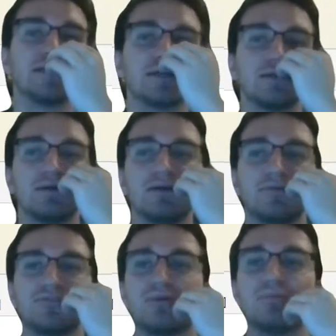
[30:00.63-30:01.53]

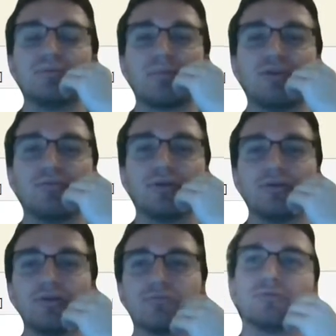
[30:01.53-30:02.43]
So maybe you might be
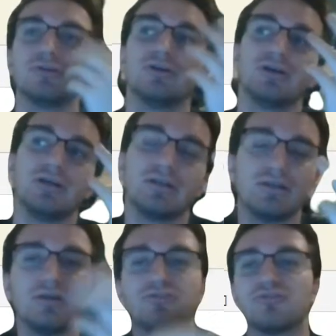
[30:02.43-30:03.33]
doing,
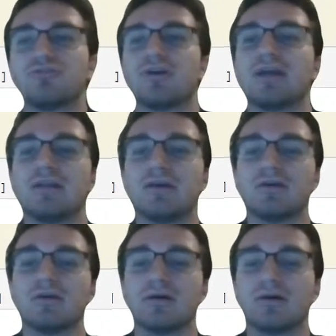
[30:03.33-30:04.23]
teacher
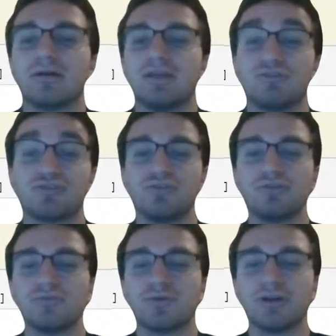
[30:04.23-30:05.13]
training, teacher
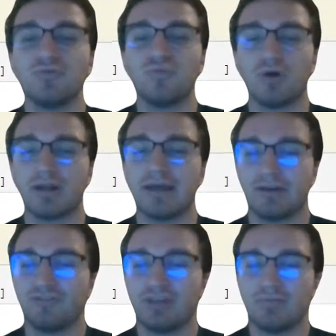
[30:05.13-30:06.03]
student, where you want to
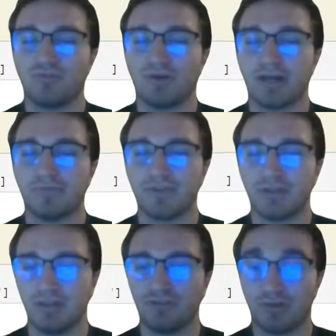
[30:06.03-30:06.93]
actually keep track of the
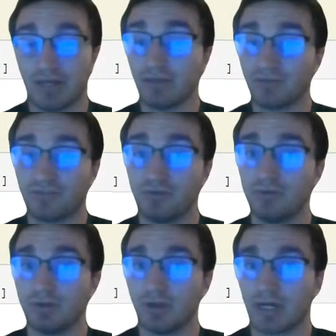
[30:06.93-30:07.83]
teacher and the
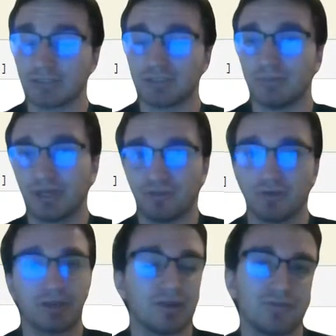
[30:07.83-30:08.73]
student loss to make sure
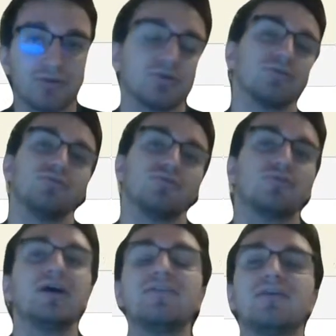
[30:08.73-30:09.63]
that things don't go
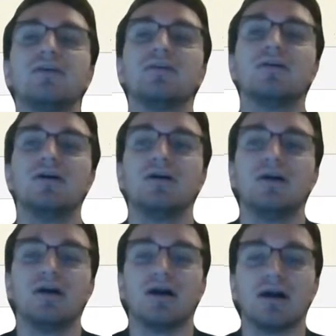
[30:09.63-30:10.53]
crazy,
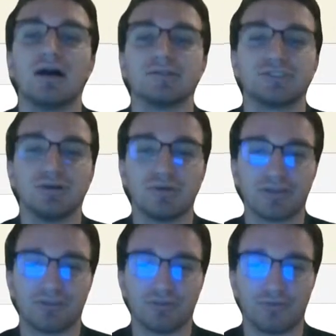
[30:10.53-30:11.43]
so on and
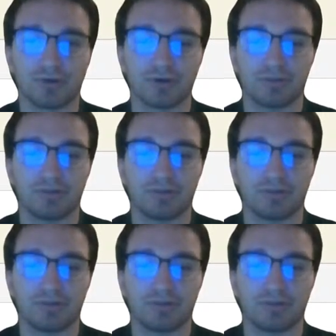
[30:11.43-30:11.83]
so forth.